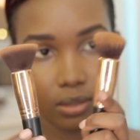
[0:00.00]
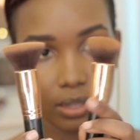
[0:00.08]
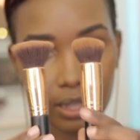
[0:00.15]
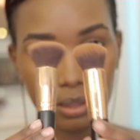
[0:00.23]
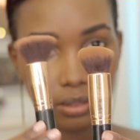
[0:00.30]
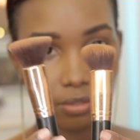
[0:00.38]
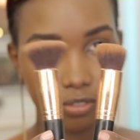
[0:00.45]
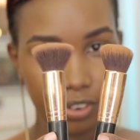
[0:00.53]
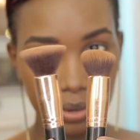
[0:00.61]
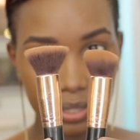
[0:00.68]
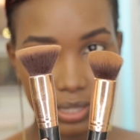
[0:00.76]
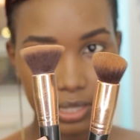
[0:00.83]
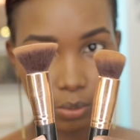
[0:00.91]
they're
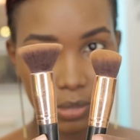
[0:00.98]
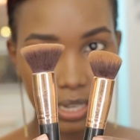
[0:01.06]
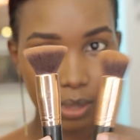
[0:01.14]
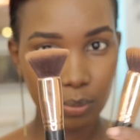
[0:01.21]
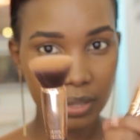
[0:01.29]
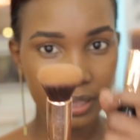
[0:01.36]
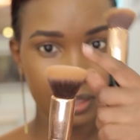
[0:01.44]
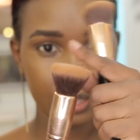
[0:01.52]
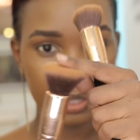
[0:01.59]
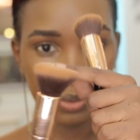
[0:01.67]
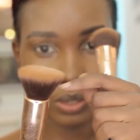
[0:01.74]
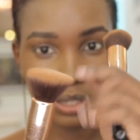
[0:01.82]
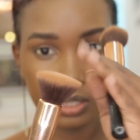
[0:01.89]
very similar, but
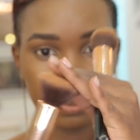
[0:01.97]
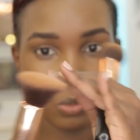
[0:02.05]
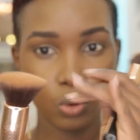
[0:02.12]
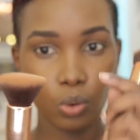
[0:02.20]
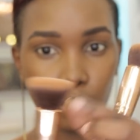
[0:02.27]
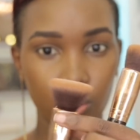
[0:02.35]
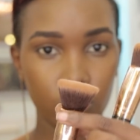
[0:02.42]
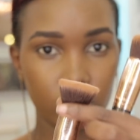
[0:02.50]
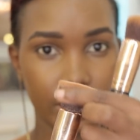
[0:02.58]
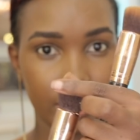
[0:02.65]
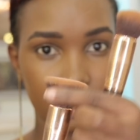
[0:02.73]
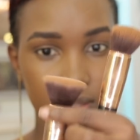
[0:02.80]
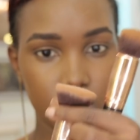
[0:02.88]
this one is more
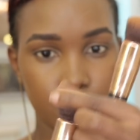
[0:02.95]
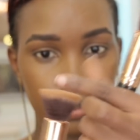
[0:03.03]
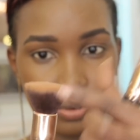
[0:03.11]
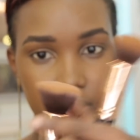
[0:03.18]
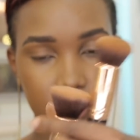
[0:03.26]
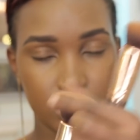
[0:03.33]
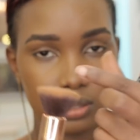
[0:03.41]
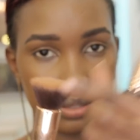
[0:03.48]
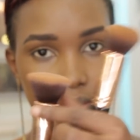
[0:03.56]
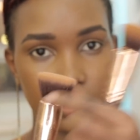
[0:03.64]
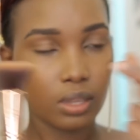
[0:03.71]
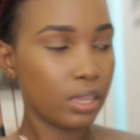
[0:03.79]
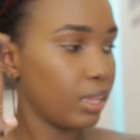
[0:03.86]
like,
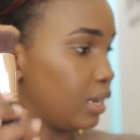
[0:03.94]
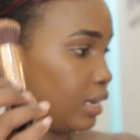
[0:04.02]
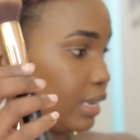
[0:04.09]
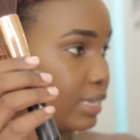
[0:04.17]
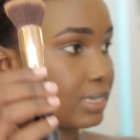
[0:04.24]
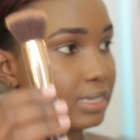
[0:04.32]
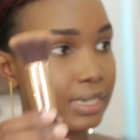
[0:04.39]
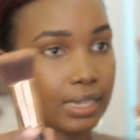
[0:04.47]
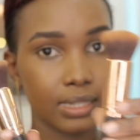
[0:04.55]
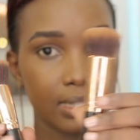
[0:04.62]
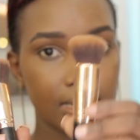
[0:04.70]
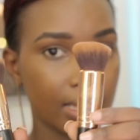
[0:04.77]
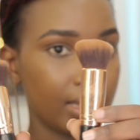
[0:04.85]
it's less
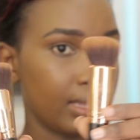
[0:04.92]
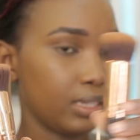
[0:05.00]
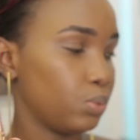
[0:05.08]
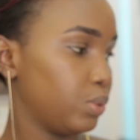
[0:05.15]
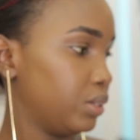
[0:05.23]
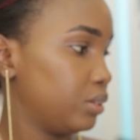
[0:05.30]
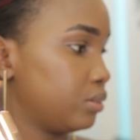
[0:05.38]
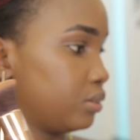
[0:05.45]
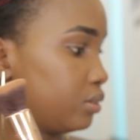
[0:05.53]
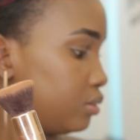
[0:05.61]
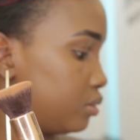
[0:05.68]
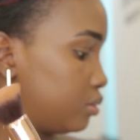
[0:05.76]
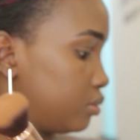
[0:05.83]
dense than this one,
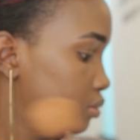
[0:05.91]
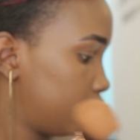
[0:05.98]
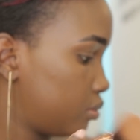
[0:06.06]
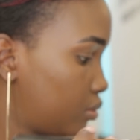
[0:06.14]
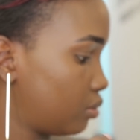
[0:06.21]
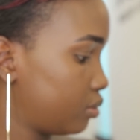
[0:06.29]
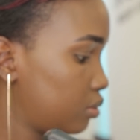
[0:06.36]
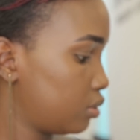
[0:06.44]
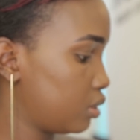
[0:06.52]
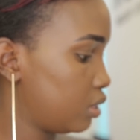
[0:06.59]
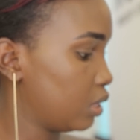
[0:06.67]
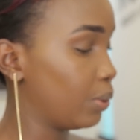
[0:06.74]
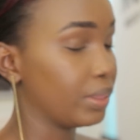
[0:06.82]

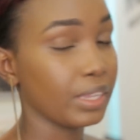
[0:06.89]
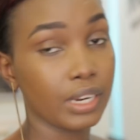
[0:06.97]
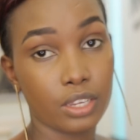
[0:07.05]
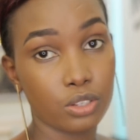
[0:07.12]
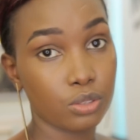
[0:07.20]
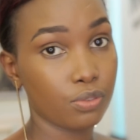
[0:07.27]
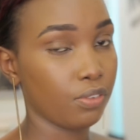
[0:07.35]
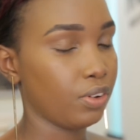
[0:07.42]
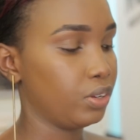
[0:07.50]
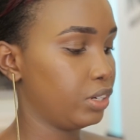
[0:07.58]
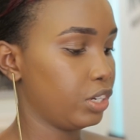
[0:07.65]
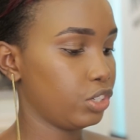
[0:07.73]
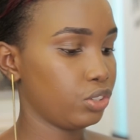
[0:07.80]
the one that I used for
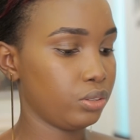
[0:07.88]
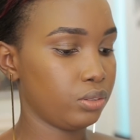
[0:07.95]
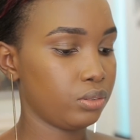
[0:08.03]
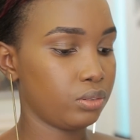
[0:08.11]
foundation.